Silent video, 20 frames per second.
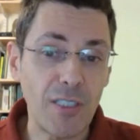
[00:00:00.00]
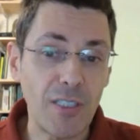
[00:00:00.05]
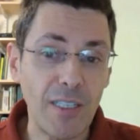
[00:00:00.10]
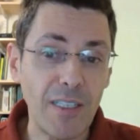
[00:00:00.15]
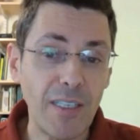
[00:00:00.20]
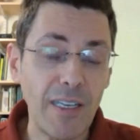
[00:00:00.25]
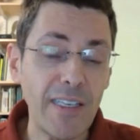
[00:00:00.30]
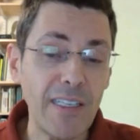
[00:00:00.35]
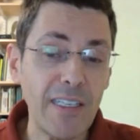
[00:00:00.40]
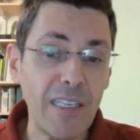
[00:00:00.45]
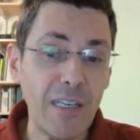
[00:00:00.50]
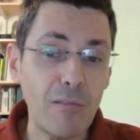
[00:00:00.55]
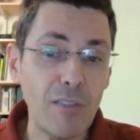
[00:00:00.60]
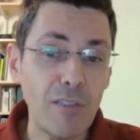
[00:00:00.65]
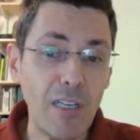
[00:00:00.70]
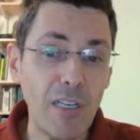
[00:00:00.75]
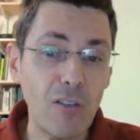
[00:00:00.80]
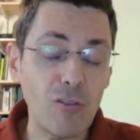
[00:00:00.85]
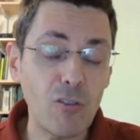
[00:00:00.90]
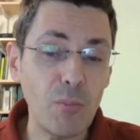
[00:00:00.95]
I encounter
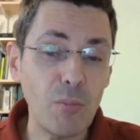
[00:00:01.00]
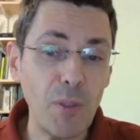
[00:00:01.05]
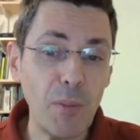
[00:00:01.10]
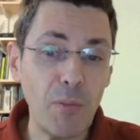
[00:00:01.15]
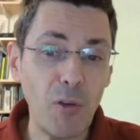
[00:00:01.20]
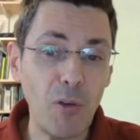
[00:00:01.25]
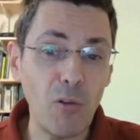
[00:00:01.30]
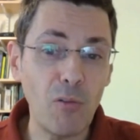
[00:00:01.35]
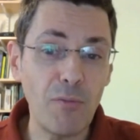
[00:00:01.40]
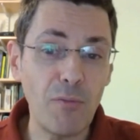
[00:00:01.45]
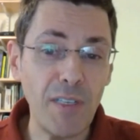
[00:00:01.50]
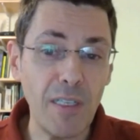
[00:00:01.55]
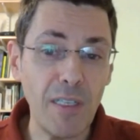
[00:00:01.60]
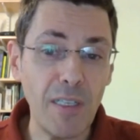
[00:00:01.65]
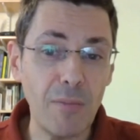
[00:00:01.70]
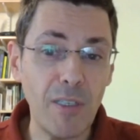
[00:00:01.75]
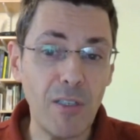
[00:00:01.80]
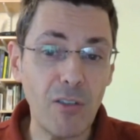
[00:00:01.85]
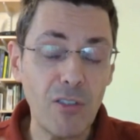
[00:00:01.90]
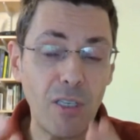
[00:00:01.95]
a lot of people who feel
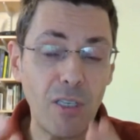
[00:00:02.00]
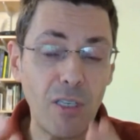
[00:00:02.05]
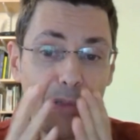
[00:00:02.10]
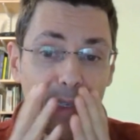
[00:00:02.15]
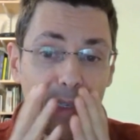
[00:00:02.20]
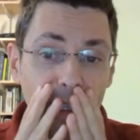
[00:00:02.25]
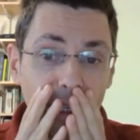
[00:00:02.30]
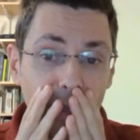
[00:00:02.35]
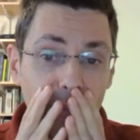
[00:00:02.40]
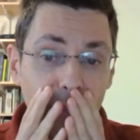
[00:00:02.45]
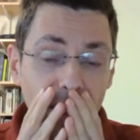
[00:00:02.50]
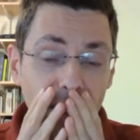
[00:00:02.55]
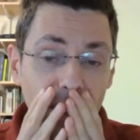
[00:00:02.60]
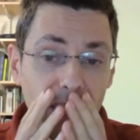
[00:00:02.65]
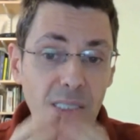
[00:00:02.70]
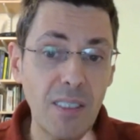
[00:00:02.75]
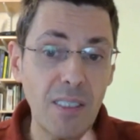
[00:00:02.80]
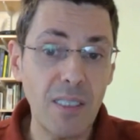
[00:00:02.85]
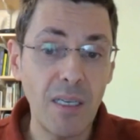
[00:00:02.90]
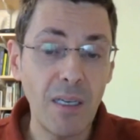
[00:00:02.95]
because I'm wearing a
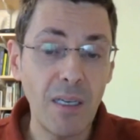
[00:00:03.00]
mask,